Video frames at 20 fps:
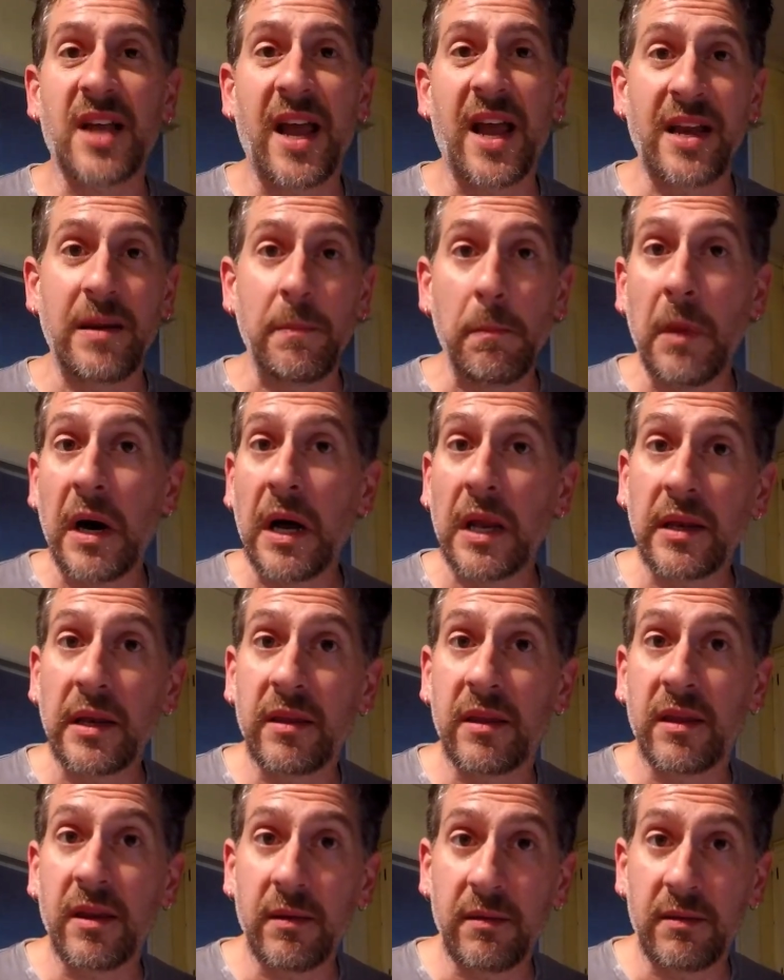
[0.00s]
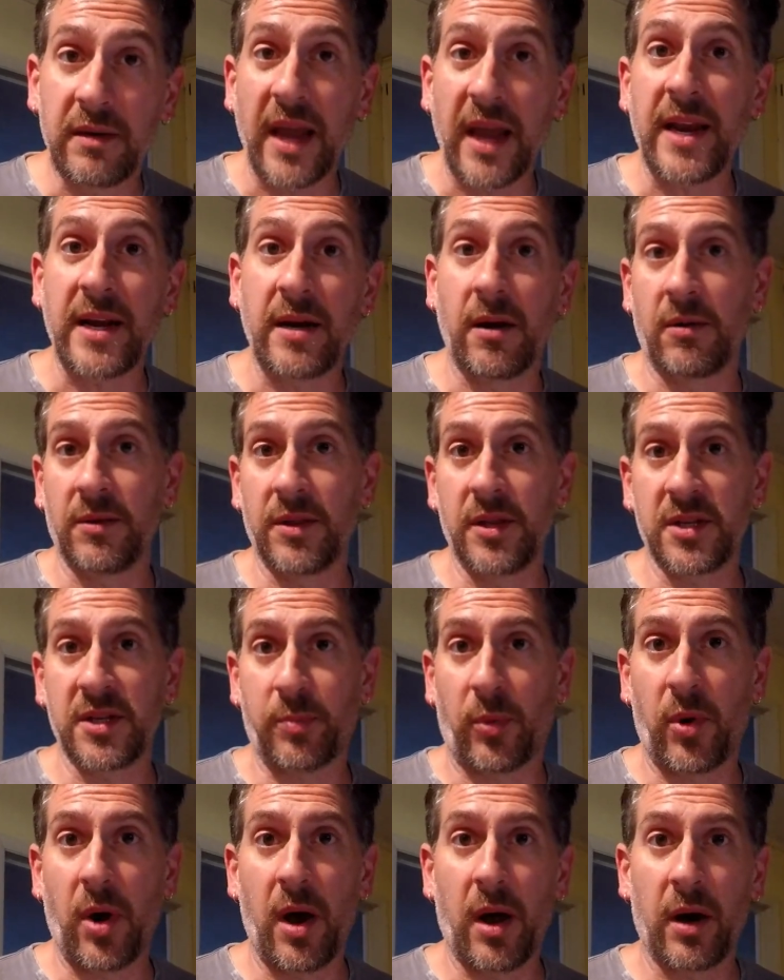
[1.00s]
eight month date on this
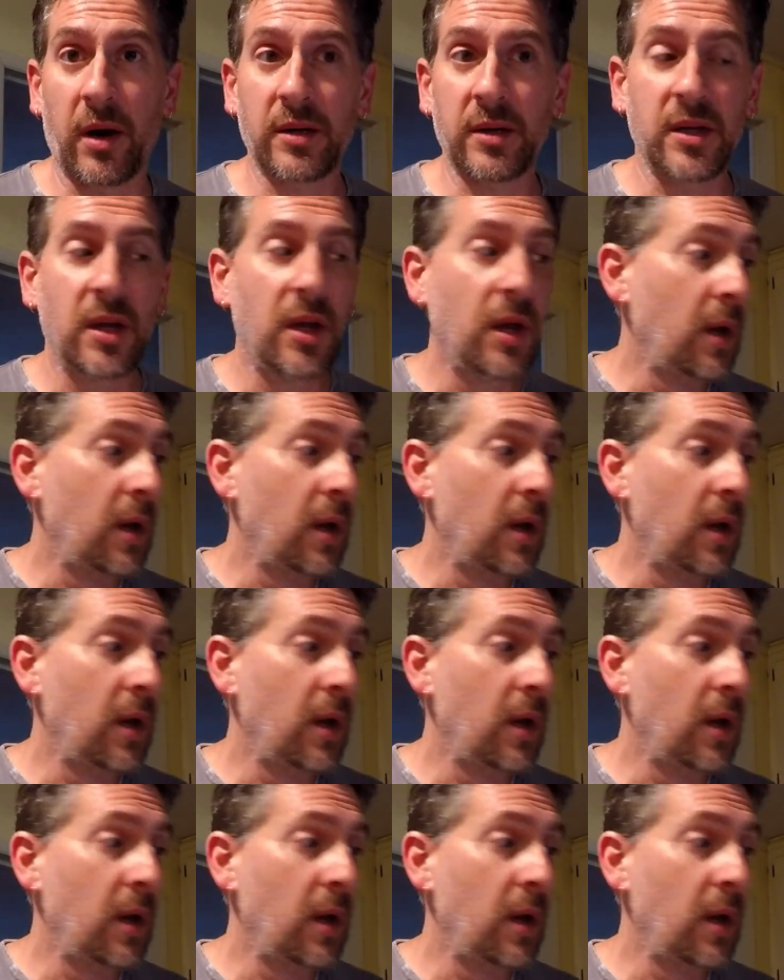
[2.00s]
product.